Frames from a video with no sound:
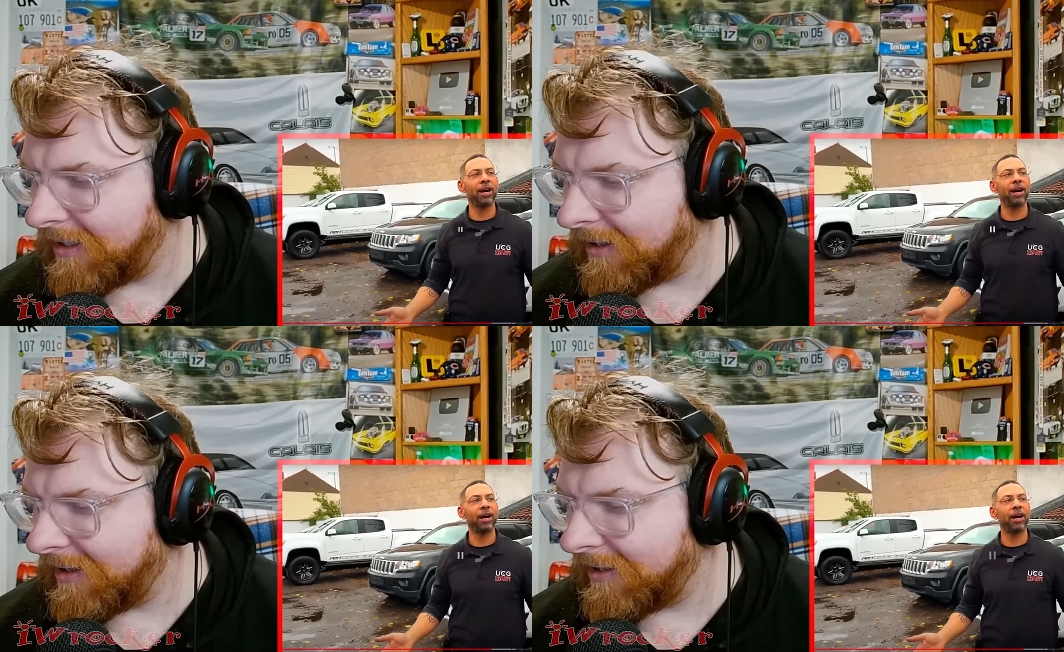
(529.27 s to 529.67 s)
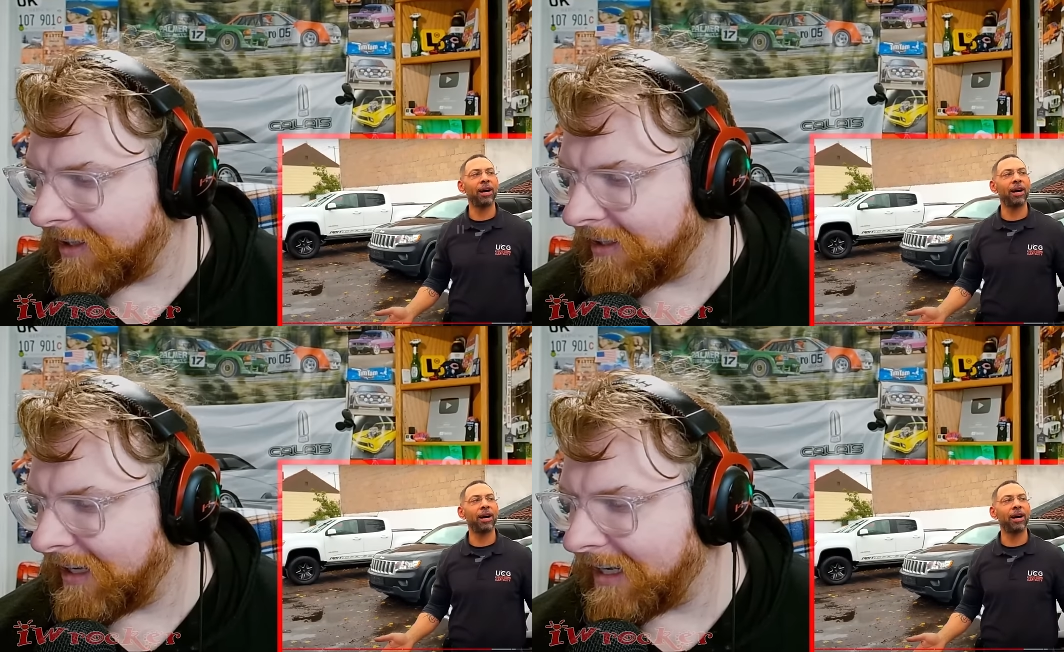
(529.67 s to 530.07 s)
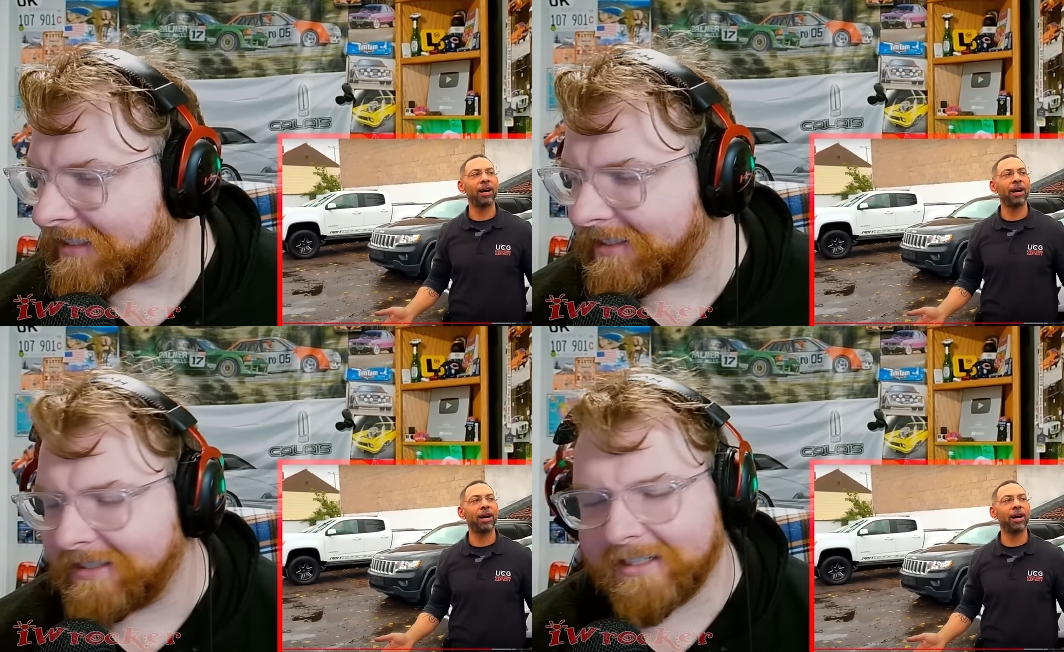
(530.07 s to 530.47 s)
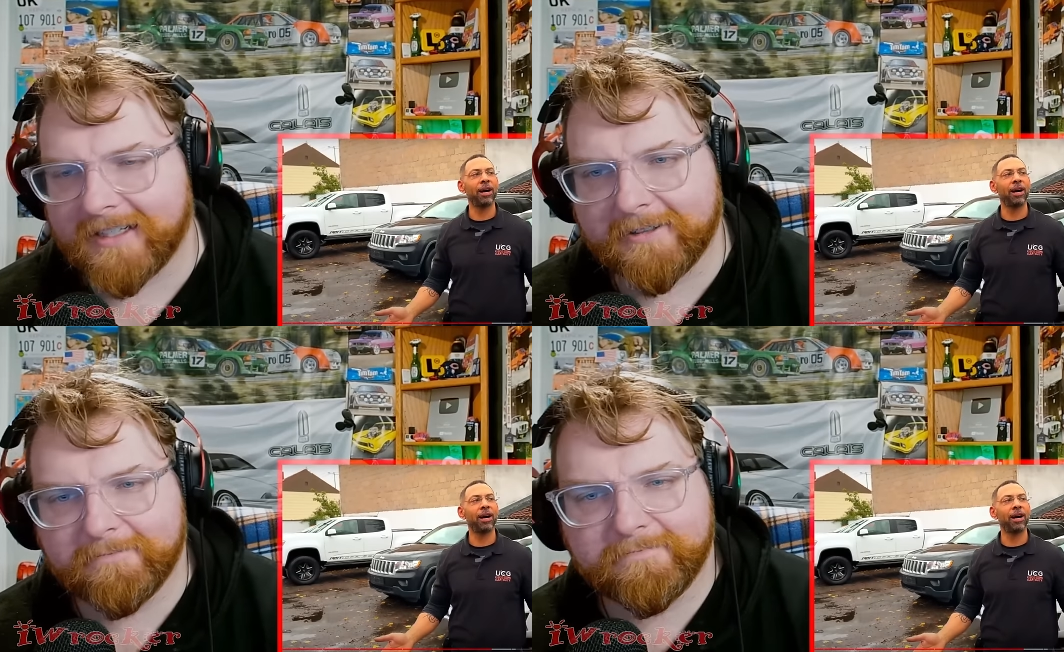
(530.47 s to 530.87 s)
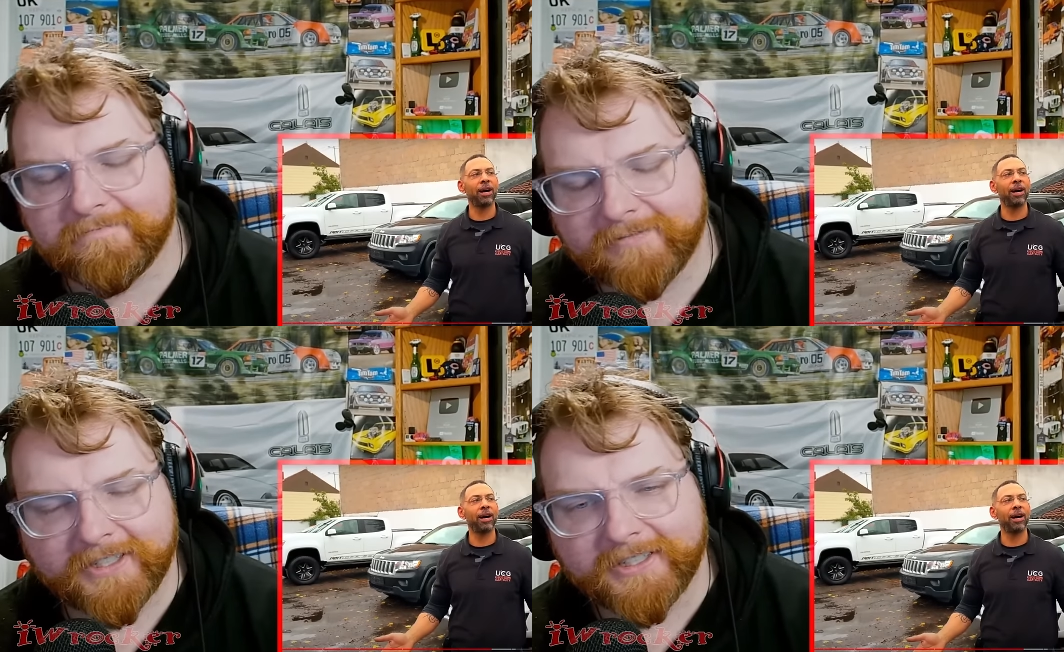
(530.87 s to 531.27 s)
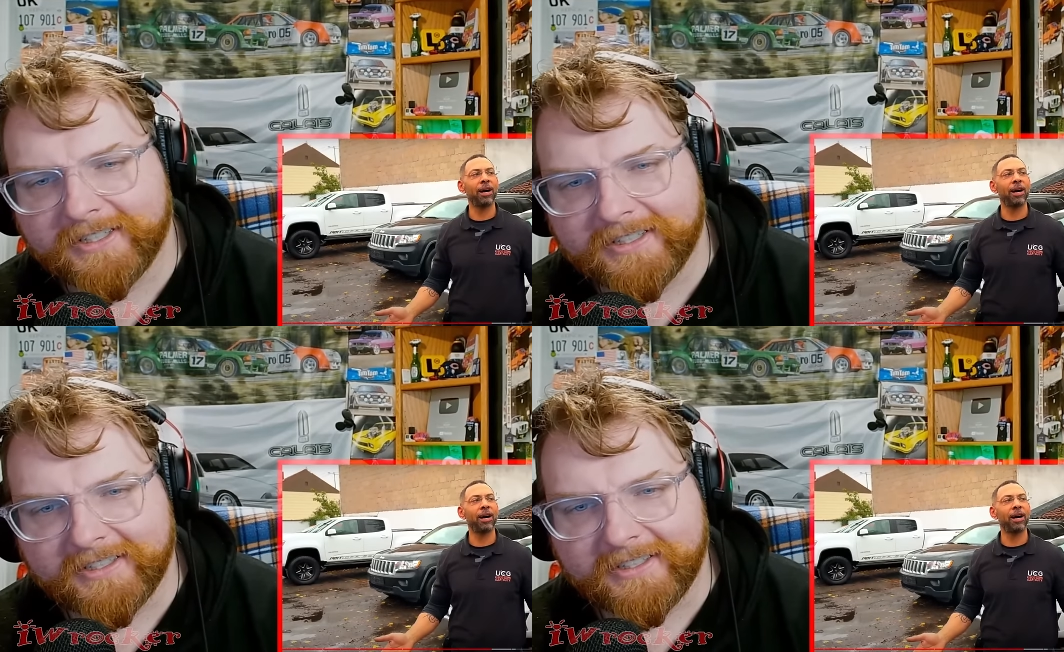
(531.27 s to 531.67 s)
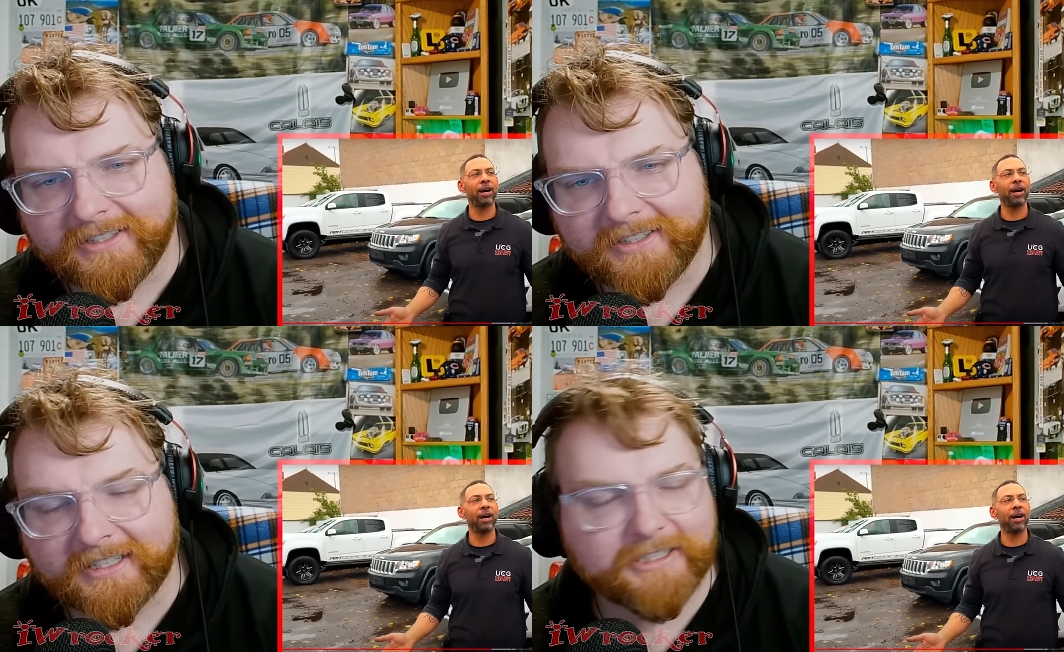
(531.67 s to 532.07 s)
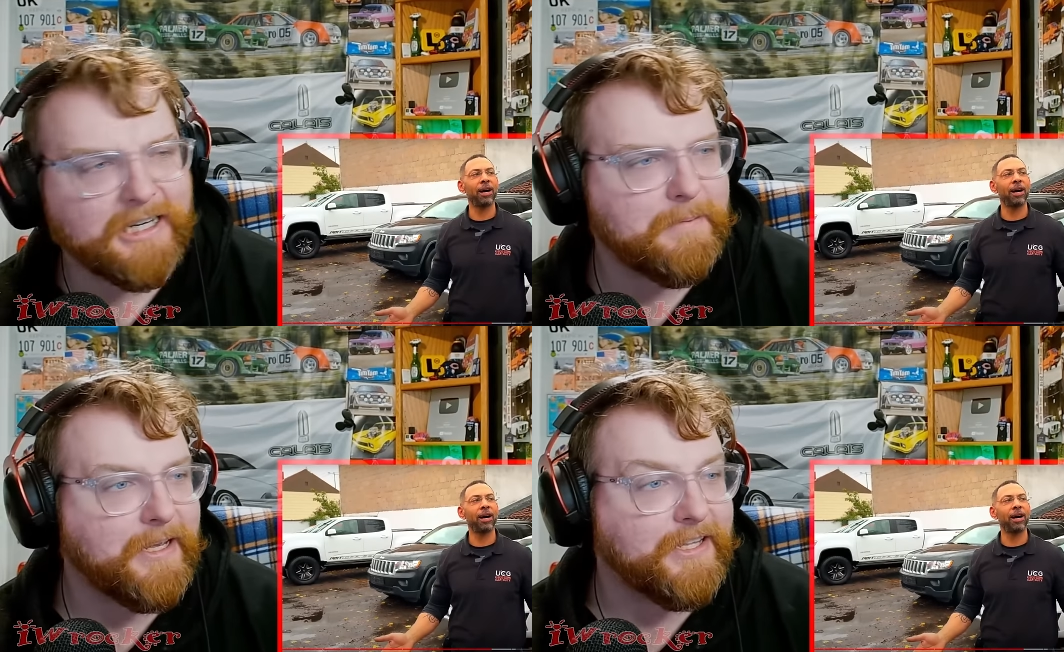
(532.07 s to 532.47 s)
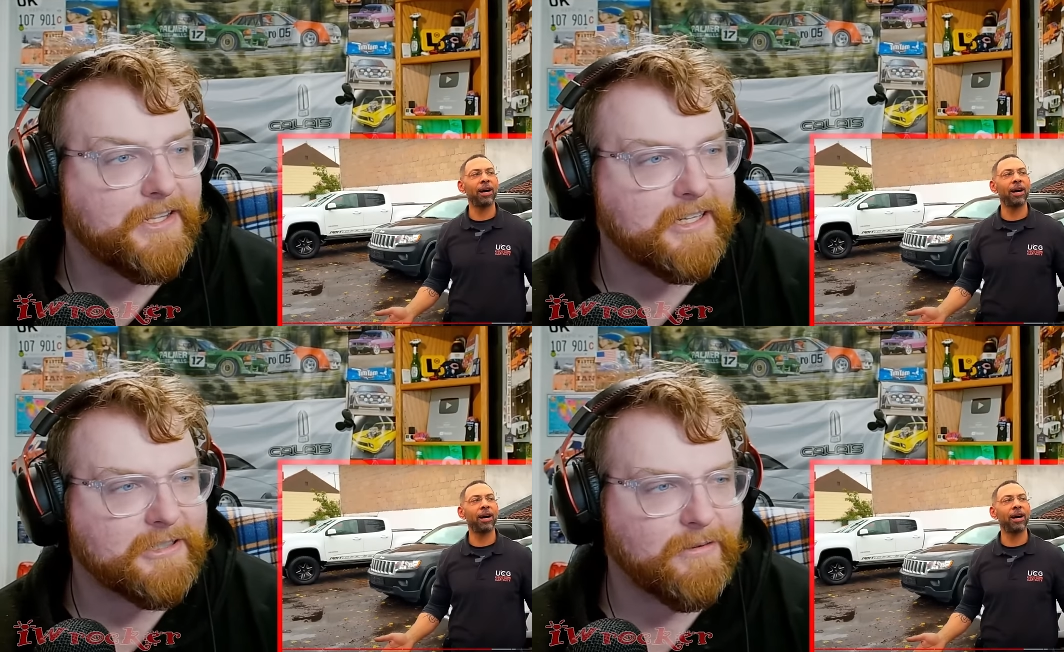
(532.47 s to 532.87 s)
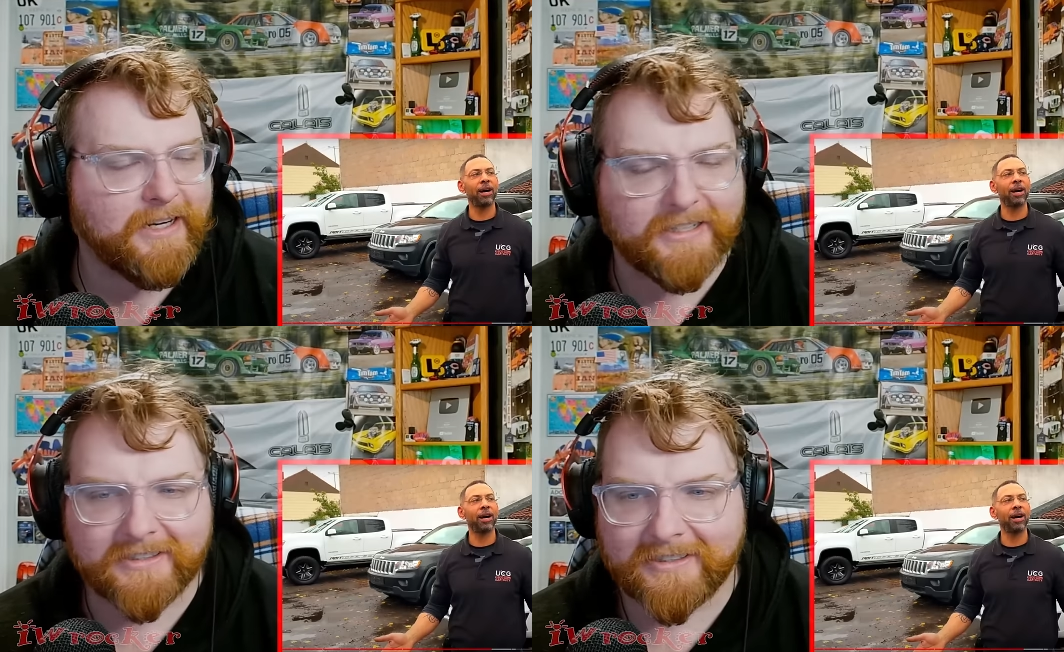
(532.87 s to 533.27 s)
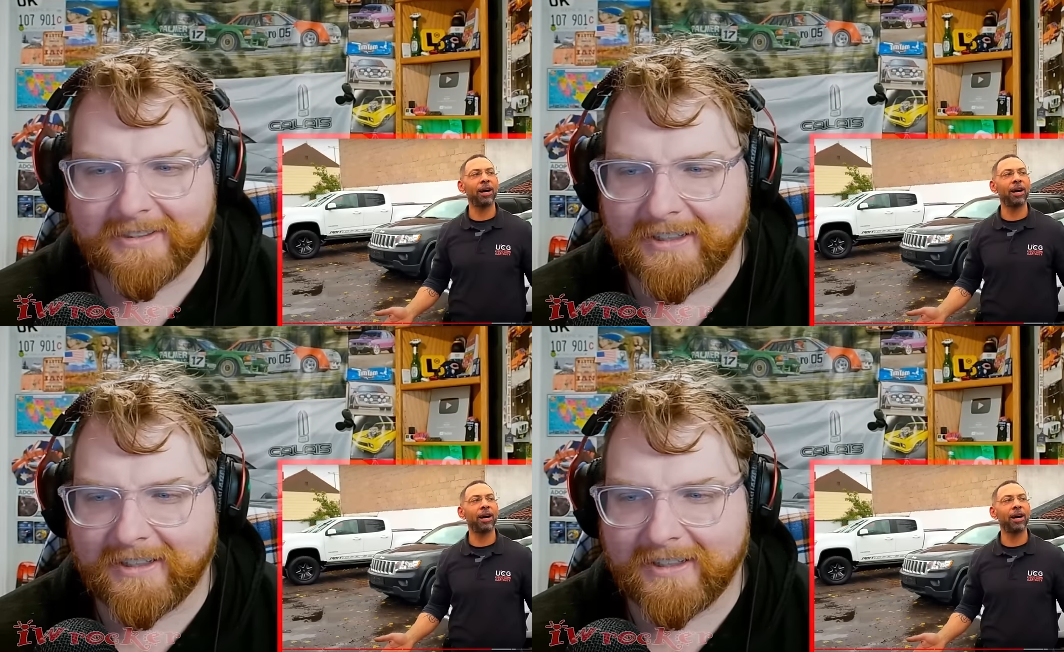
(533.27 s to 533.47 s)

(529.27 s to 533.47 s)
Speaker 1: tell you that that's going to make you think twice.